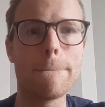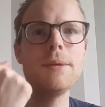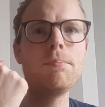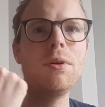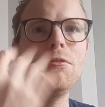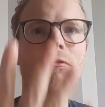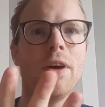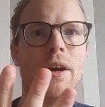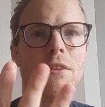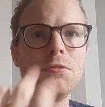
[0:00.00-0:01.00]
Tip
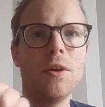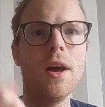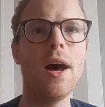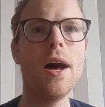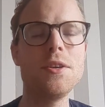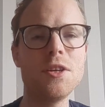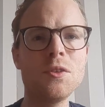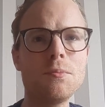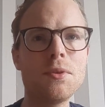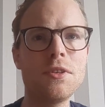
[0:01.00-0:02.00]
5.
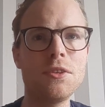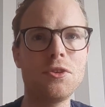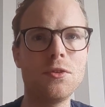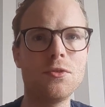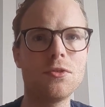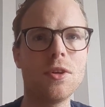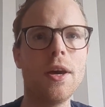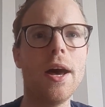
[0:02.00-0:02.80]
Adjust positions.